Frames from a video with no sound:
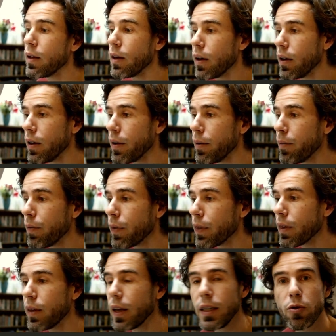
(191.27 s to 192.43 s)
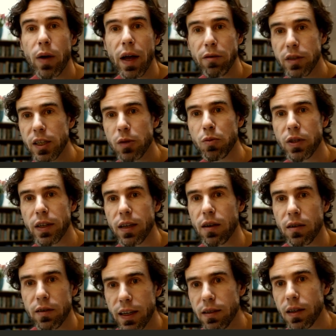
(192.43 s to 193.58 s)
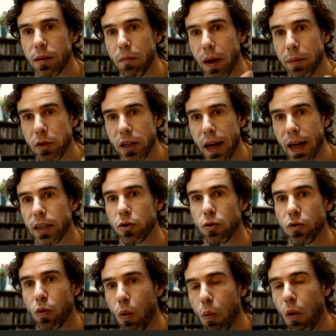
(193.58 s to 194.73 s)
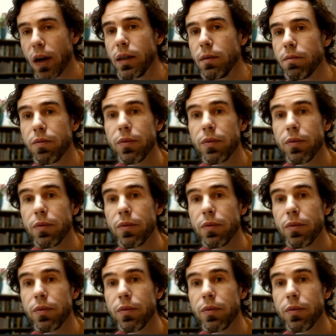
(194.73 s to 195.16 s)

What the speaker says: Then you have this particular dict that maps an X onto a 1.